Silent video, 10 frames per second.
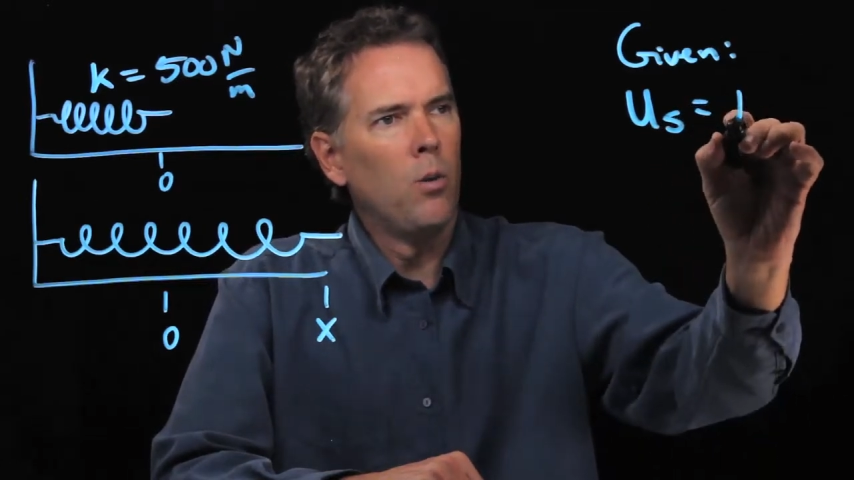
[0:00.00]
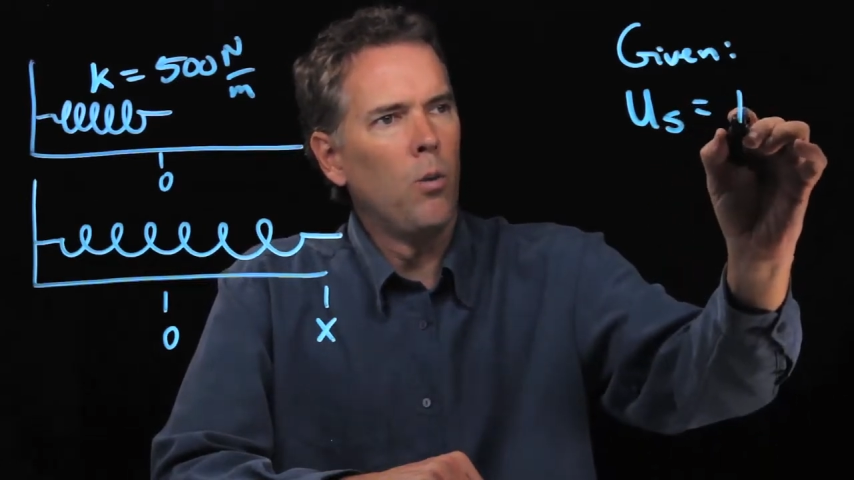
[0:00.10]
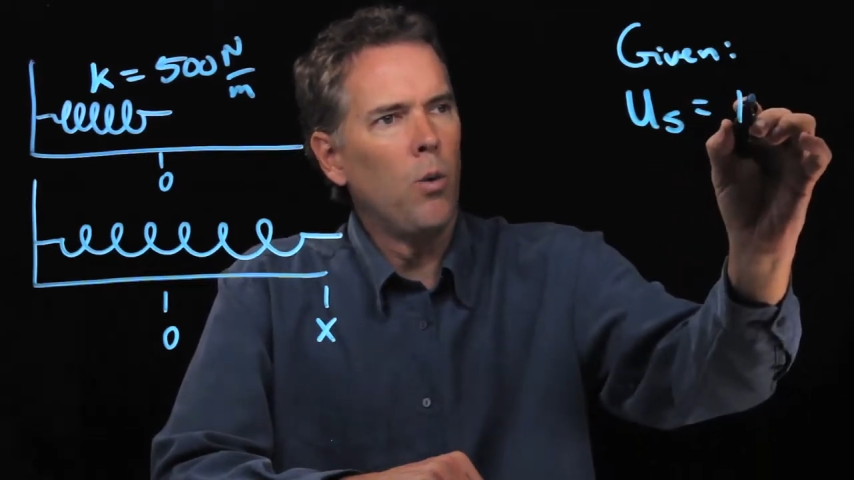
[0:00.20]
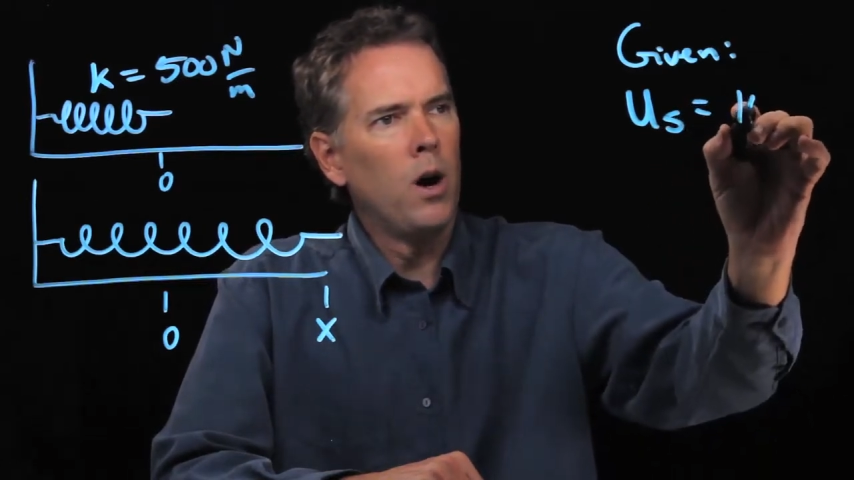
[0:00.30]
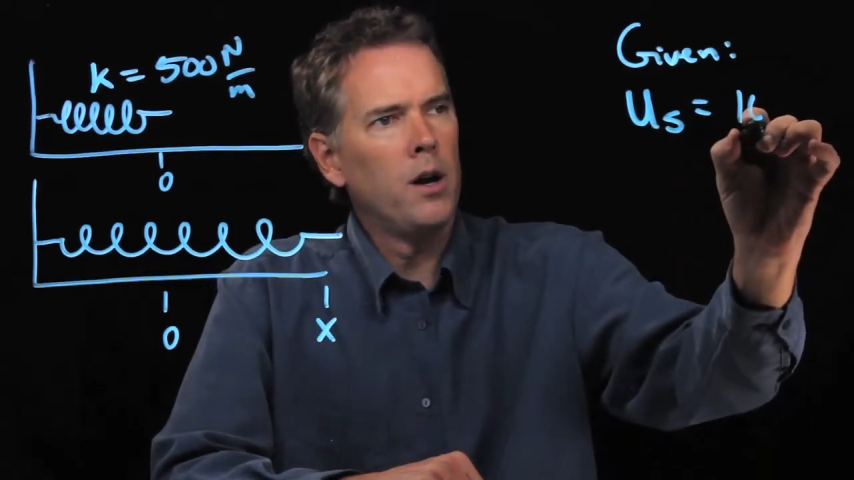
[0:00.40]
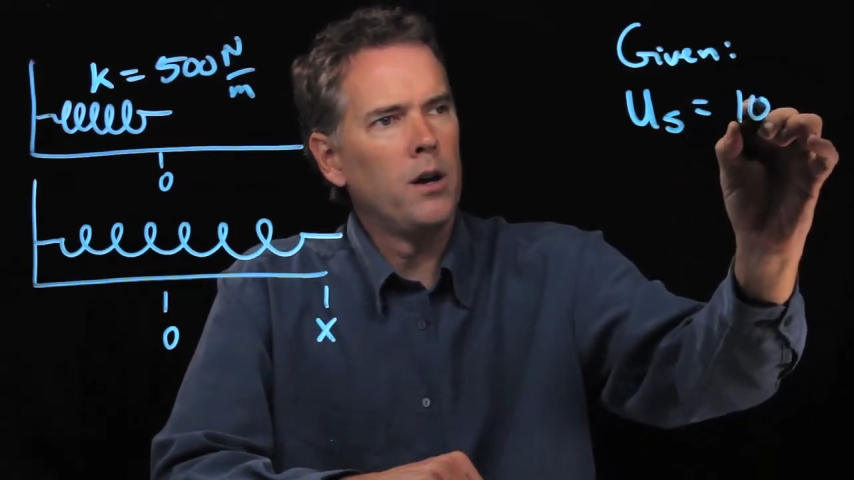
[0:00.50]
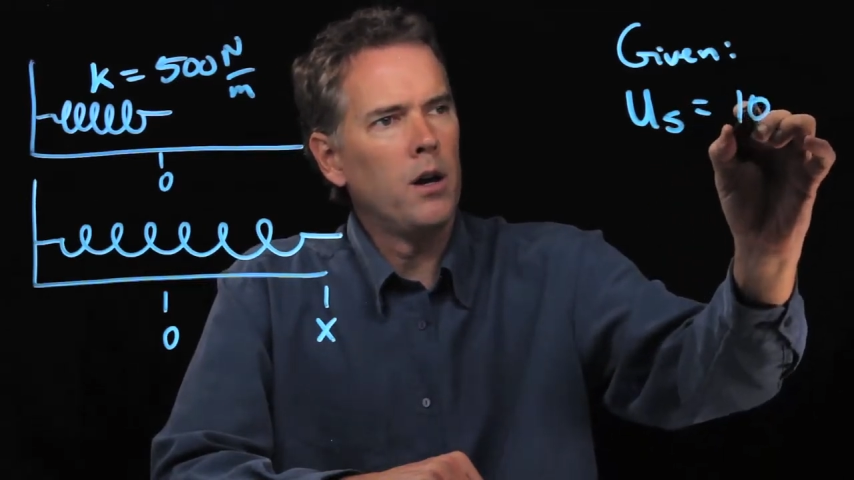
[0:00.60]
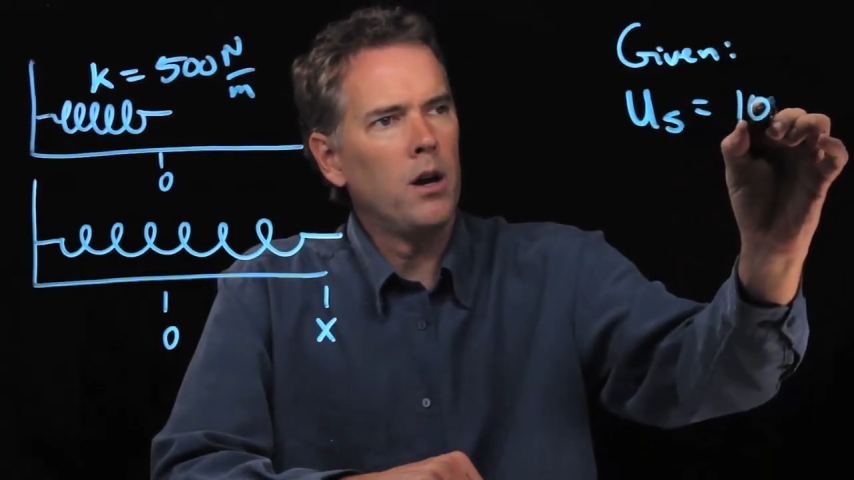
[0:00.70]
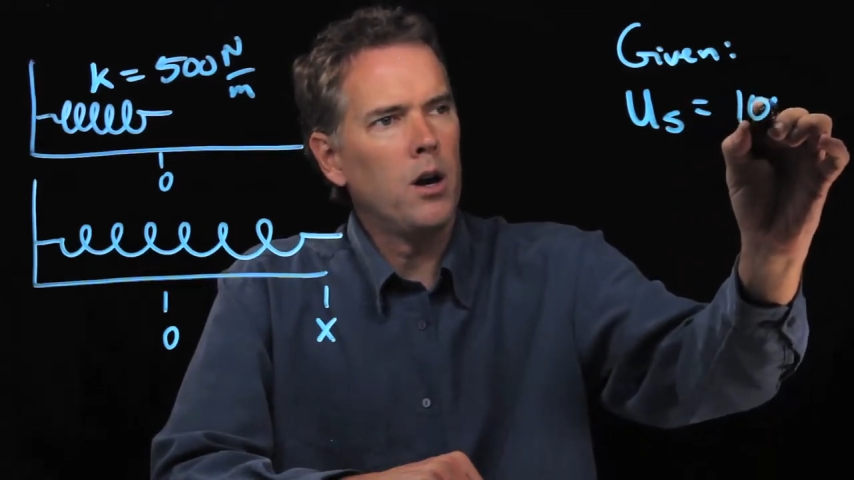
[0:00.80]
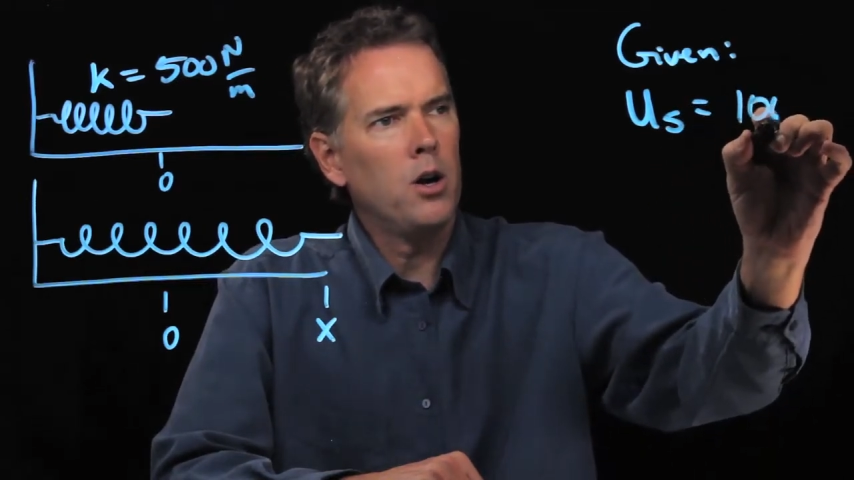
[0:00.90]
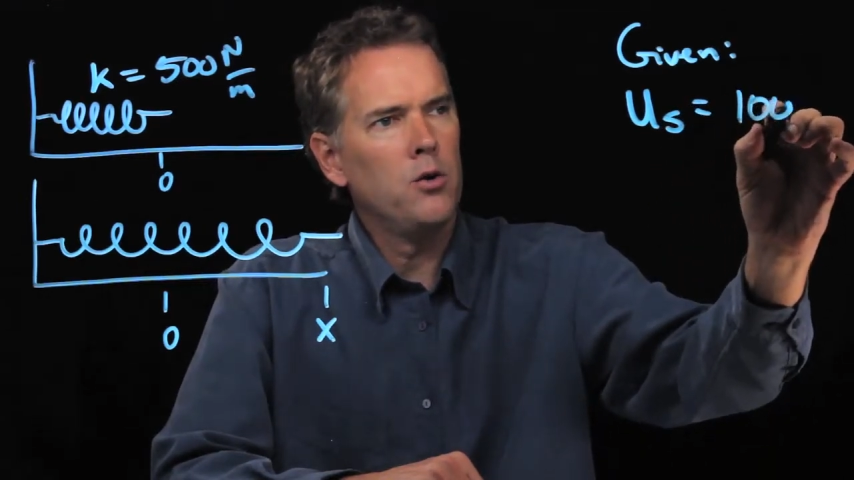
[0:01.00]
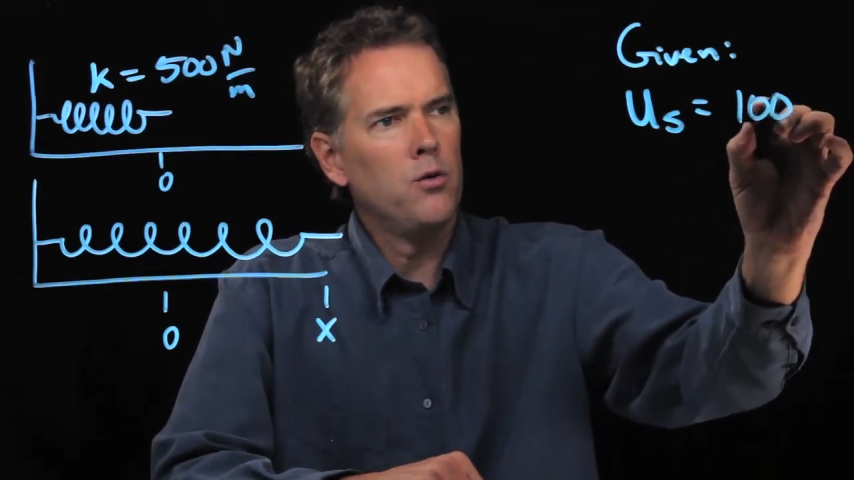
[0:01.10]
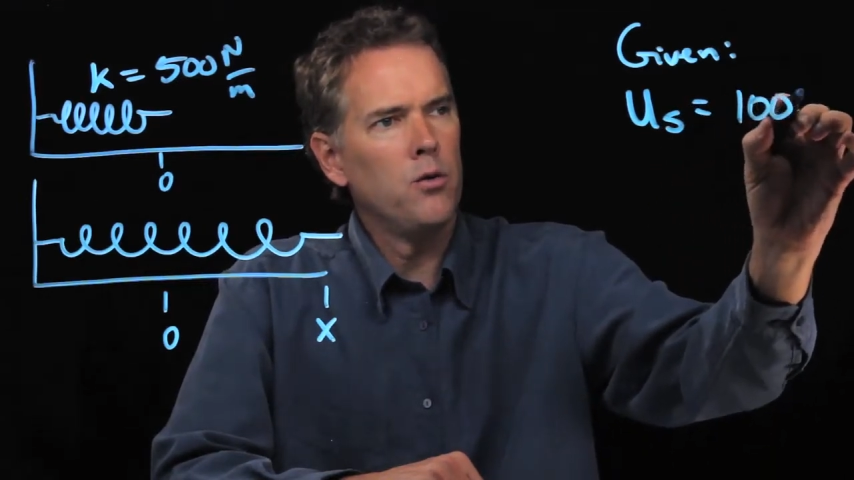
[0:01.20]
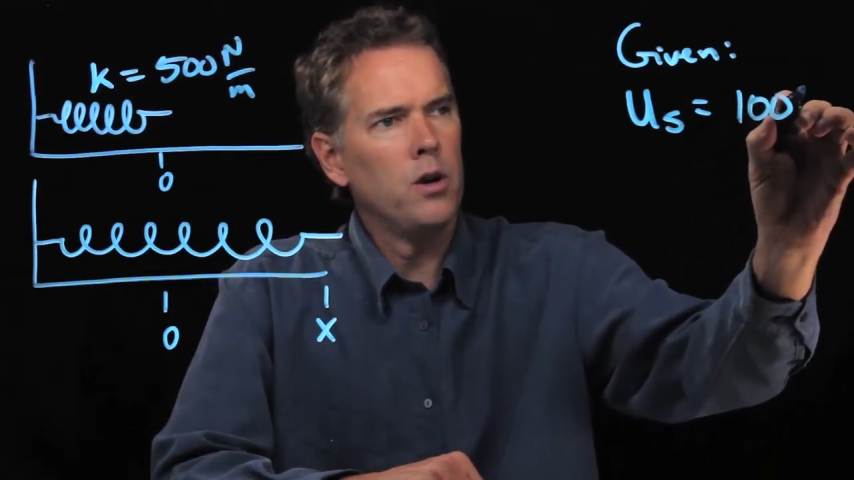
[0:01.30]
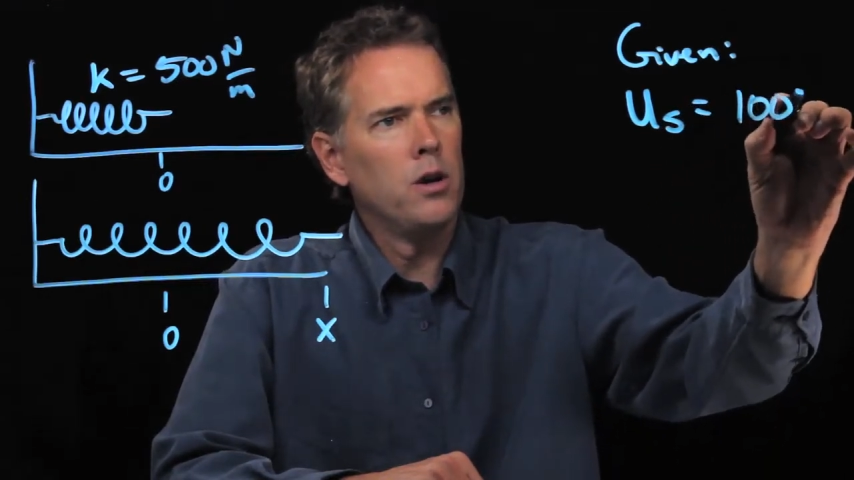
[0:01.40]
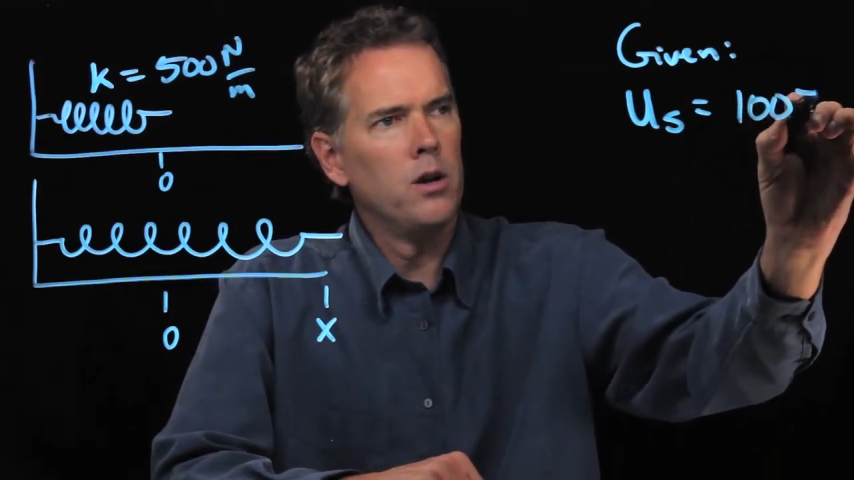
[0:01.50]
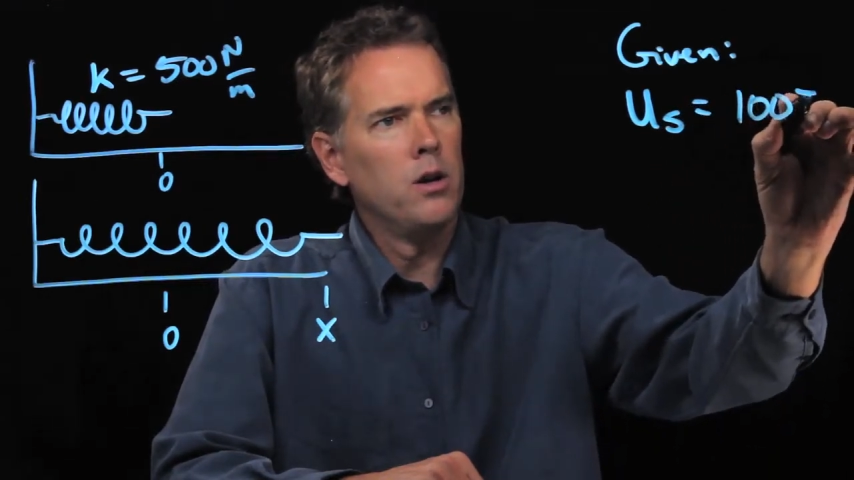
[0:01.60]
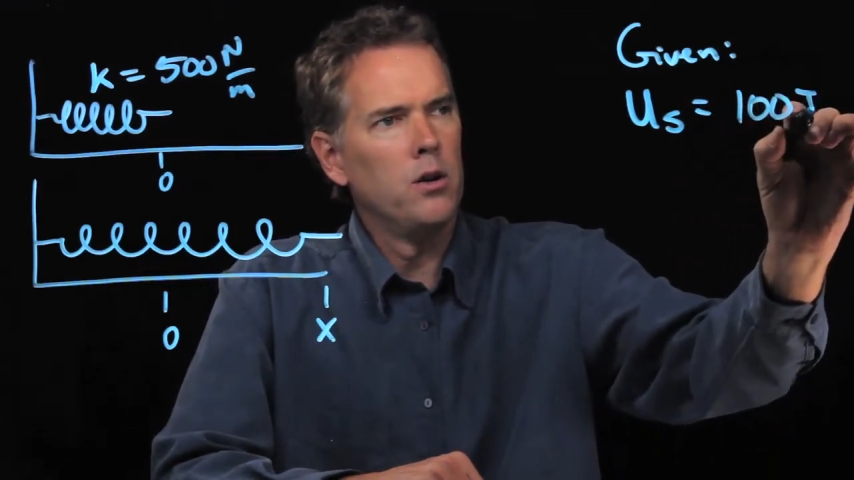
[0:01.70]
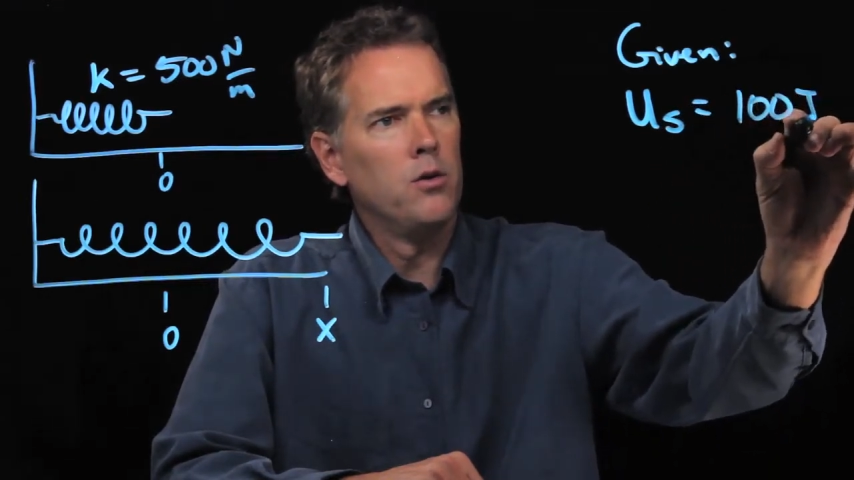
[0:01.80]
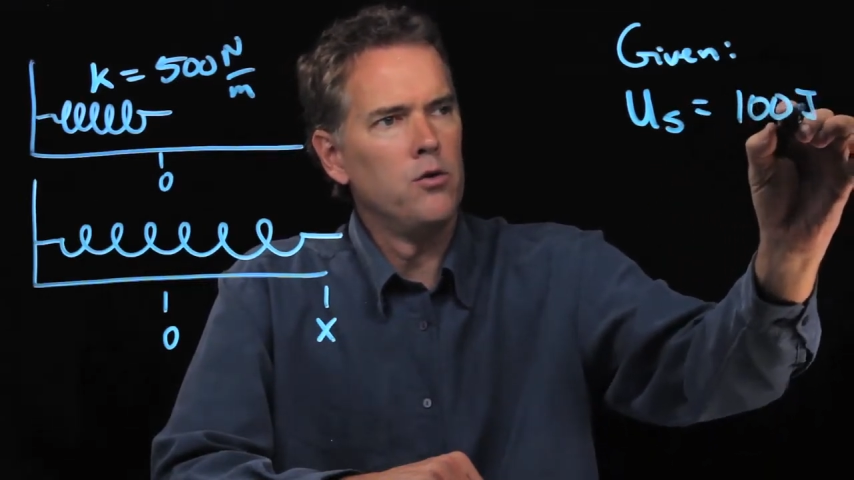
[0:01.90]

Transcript: 100